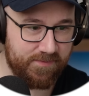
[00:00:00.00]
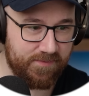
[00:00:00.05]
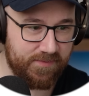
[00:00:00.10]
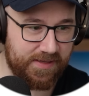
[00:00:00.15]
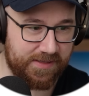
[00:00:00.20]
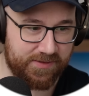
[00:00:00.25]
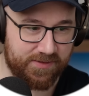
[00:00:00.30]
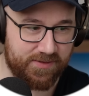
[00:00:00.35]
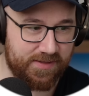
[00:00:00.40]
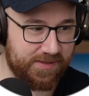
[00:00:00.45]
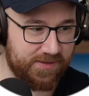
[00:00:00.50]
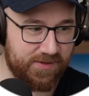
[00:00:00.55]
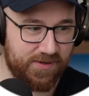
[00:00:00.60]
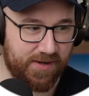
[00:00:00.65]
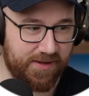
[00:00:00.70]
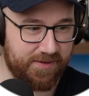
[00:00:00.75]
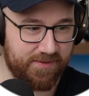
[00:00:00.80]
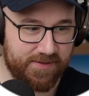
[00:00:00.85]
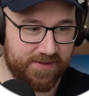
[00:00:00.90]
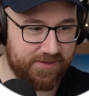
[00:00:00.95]
That's that's
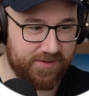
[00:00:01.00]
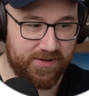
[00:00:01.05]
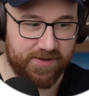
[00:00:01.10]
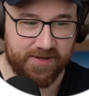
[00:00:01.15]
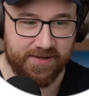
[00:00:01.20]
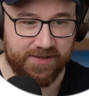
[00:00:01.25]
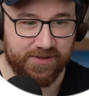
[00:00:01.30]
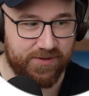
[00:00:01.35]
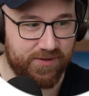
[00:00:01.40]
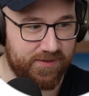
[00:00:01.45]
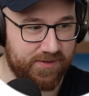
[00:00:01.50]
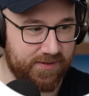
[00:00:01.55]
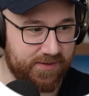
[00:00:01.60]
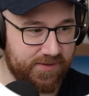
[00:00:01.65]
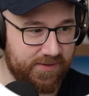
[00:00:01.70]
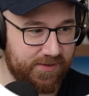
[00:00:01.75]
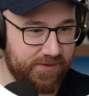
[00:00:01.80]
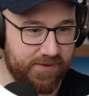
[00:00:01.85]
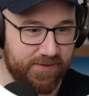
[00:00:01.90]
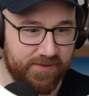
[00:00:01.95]
not that's not an H D
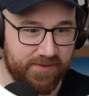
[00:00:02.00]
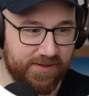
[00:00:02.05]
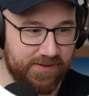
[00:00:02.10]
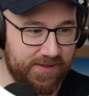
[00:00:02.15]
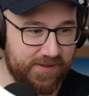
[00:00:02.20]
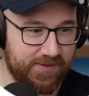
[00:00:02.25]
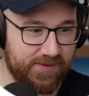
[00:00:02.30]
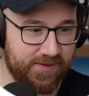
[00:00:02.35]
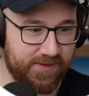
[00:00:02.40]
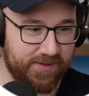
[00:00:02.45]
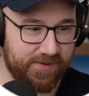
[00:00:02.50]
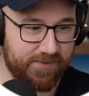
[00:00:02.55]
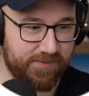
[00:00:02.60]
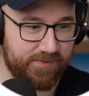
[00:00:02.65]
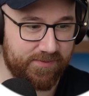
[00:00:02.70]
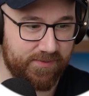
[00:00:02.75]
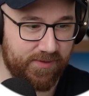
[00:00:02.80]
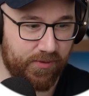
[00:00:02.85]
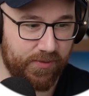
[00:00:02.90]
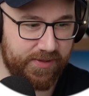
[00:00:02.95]
six hundred. That's a
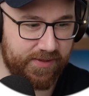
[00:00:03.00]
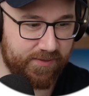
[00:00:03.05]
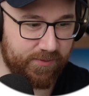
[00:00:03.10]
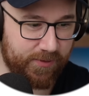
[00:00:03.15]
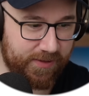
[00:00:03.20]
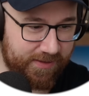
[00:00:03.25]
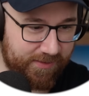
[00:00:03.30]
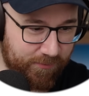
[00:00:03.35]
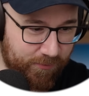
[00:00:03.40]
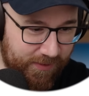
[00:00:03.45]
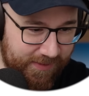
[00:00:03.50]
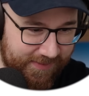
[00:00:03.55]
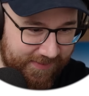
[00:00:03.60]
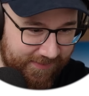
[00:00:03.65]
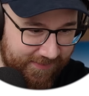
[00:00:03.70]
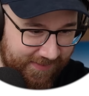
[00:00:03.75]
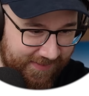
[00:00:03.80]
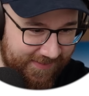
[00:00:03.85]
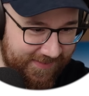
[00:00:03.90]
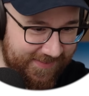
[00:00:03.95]
oh it, what what